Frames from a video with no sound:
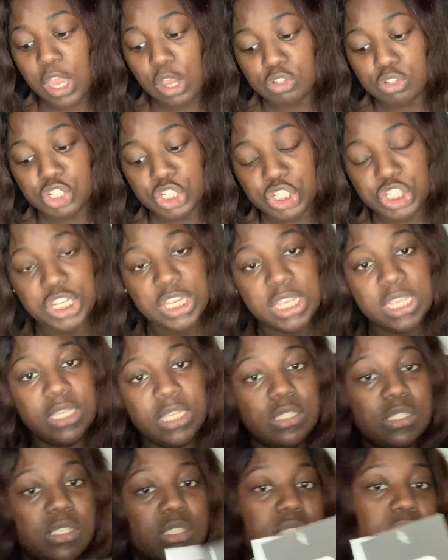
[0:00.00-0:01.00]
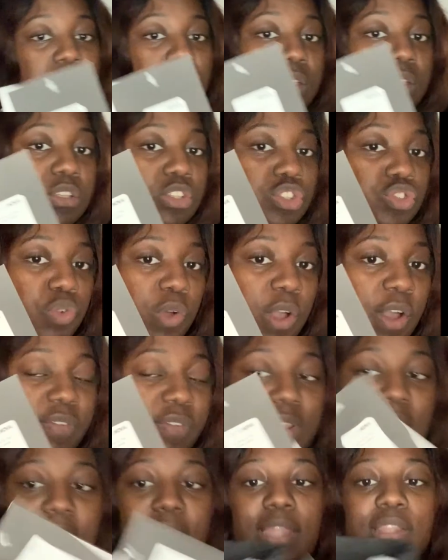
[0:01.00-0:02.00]
ocean jeans.
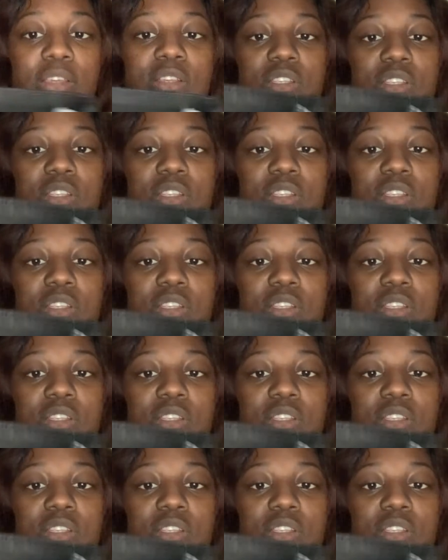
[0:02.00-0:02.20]
$12.